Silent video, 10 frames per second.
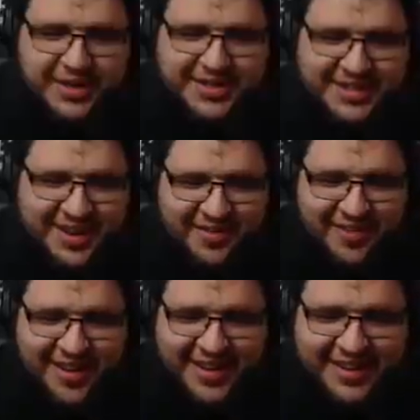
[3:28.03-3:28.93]
Yeah,
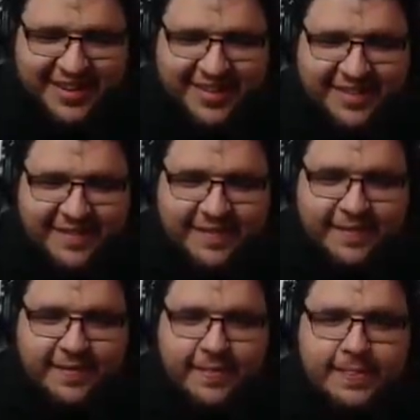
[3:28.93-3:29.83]
right. Vape
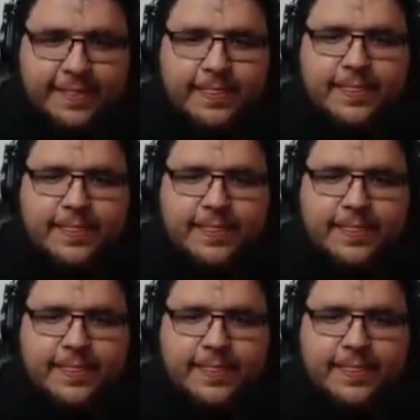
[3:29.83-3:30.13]
Nash.